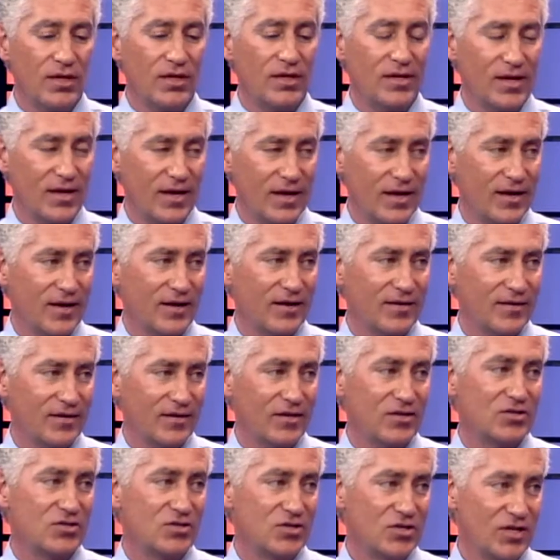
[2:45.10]
can
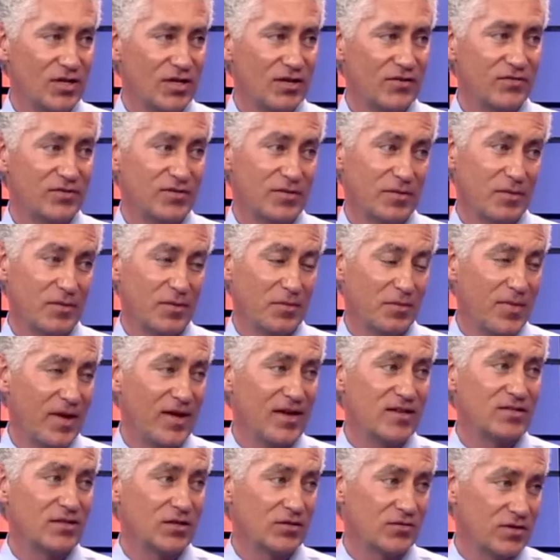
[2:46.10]
achieve some
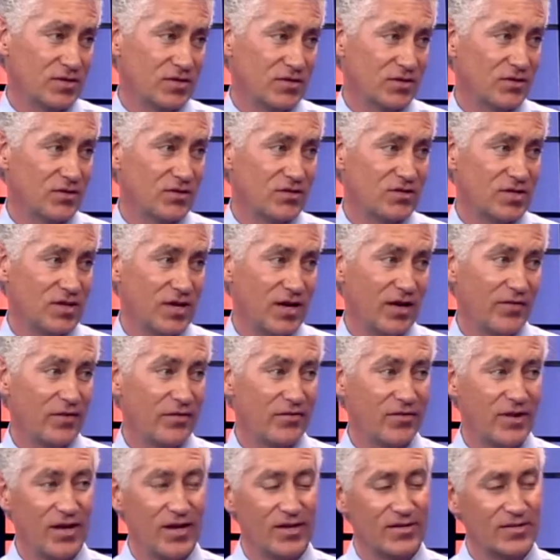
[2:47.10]
amazing results, and I've
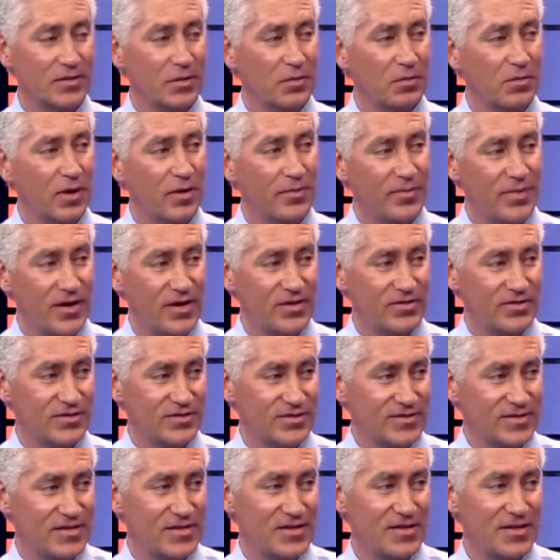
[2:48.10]
even had some of my
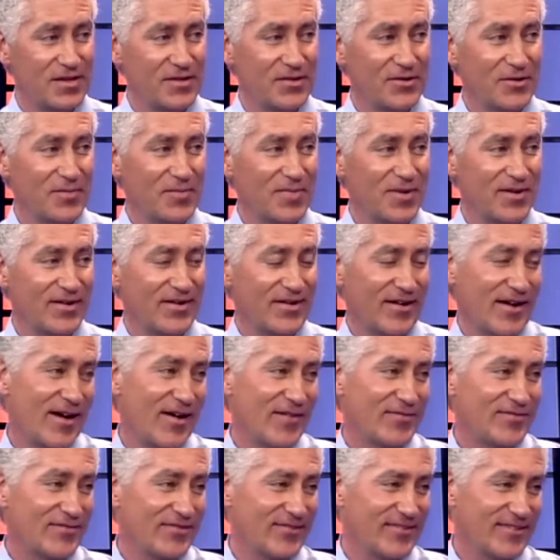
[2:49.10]
patients say that they look better
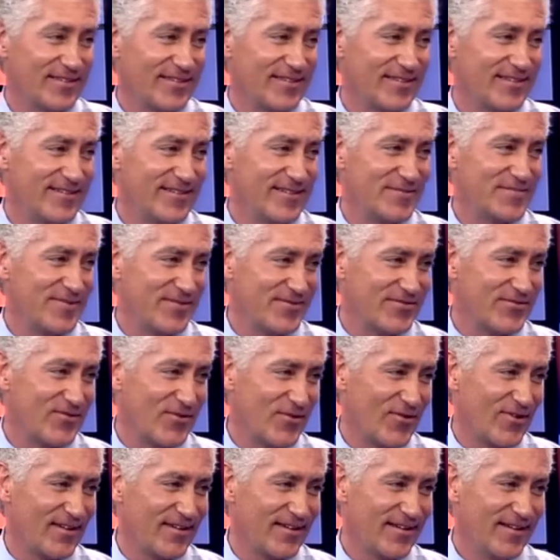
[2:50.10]
after than they did
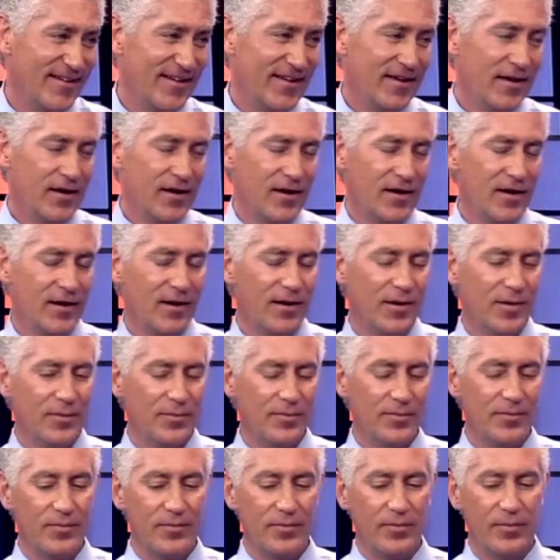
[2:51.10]
before.
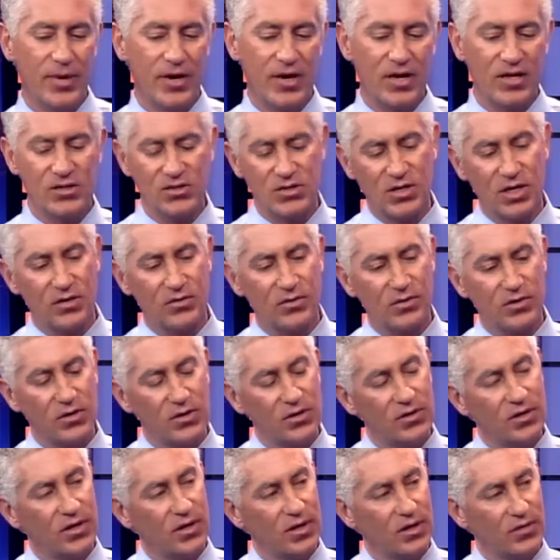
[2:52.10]
Um, but in general,
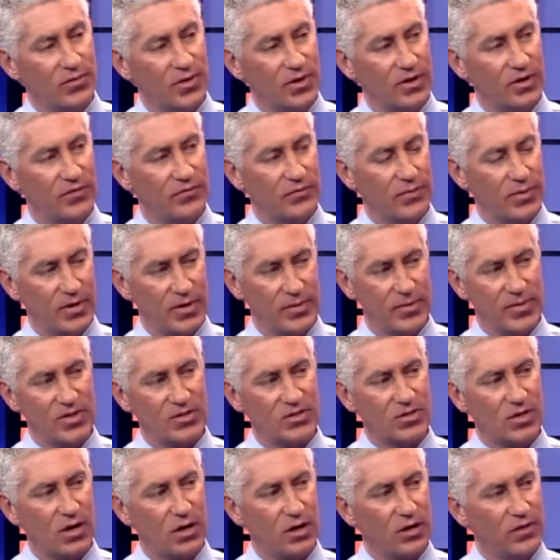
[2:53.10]
you can get rid of pretty
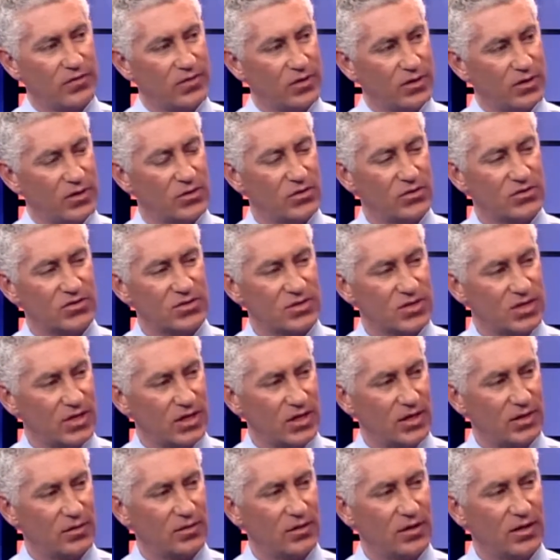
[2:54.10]
much all of the loose
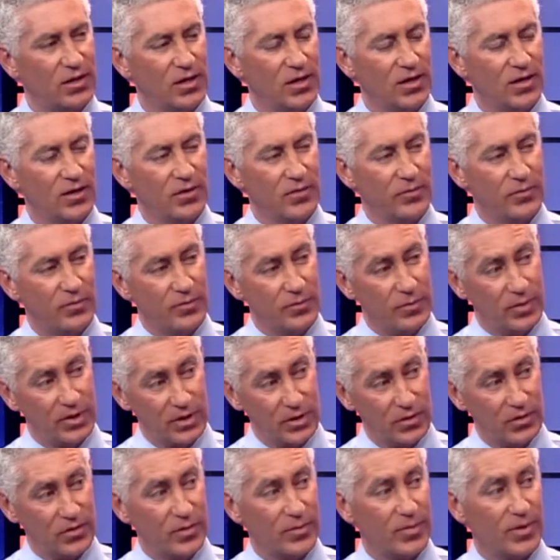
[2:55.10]
skin
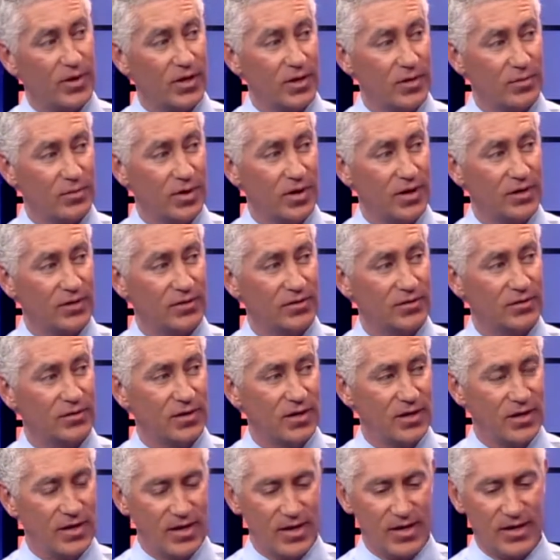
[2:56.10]
below the belly button
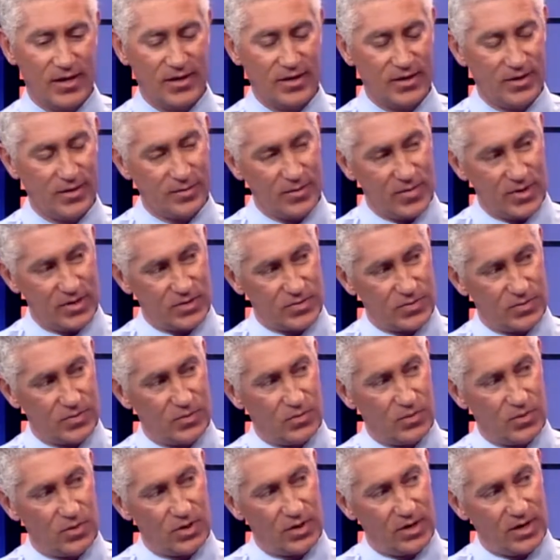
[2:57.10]
and get a much
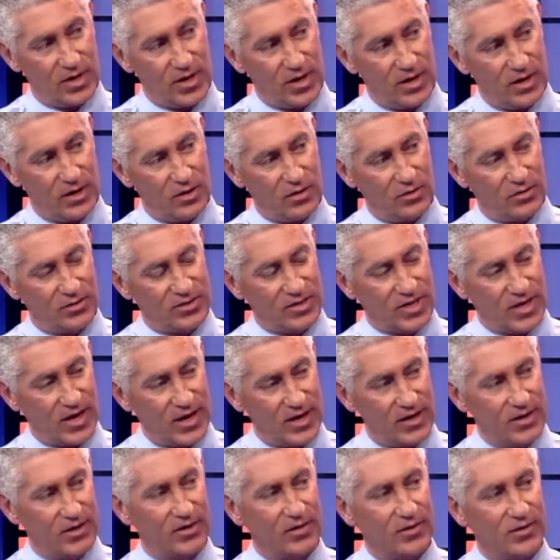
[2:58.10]
more narrow,
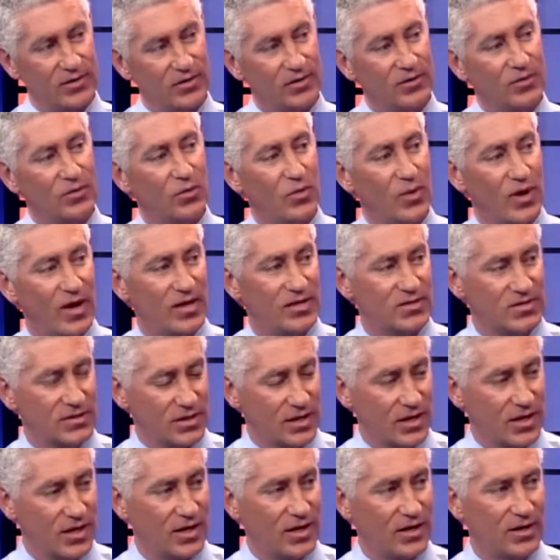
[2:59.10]
tighter
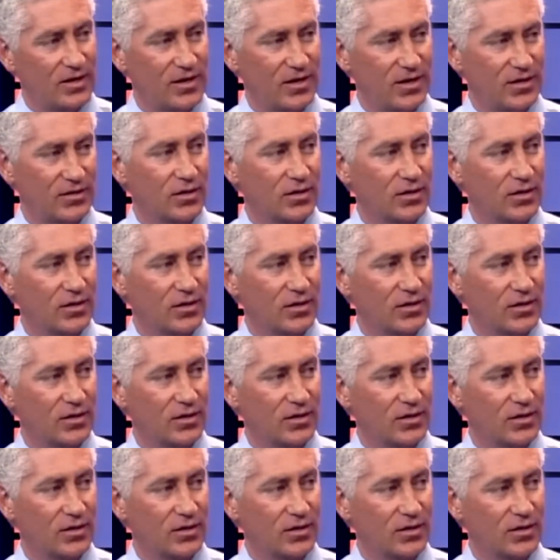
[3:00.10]
waistline and